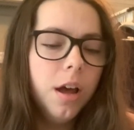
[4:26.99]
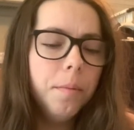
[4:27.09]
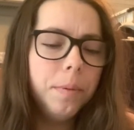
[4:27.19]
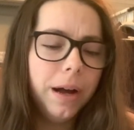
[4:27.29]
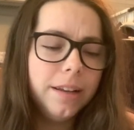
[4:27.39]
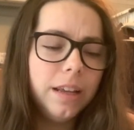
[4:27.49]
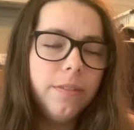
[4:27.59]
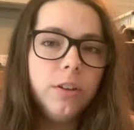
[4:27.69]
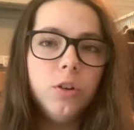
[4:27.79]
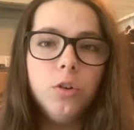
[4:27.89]
But
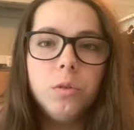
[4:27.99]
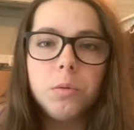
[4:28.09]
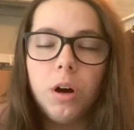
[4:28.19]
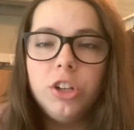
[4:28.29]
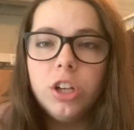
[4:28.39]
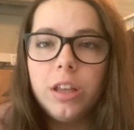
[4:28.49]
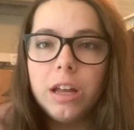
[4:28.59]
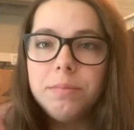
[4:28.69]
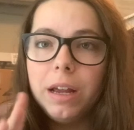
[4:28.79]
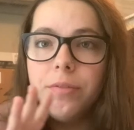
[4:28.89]
if you are watching
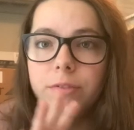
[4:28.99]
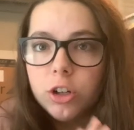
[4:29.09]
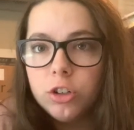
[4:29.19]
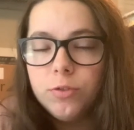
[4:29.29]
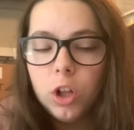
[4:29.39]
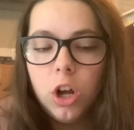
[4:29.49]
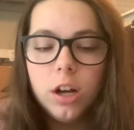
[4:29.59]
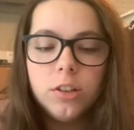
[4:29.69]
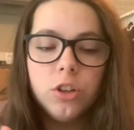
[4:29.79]
my first vlogs,